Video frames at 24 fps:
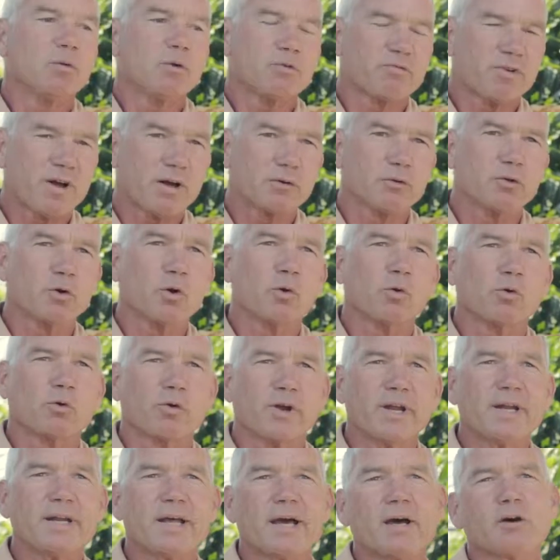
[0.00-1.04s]
we found an old
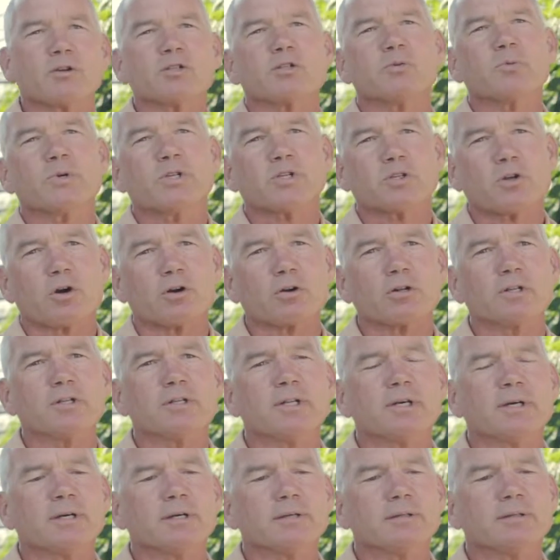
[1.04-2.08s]
greenhouse and we
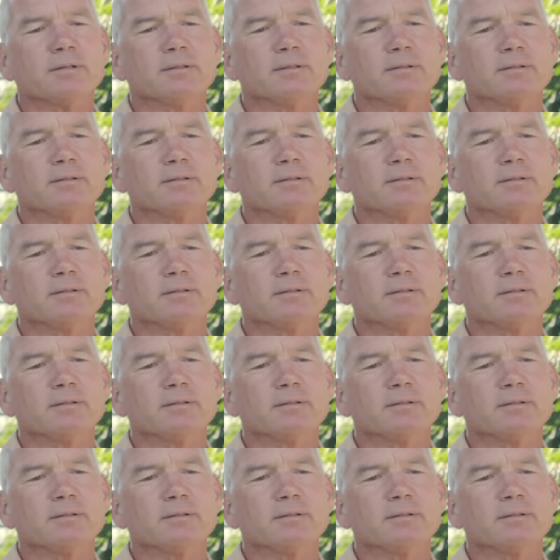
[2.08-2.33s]
started uh,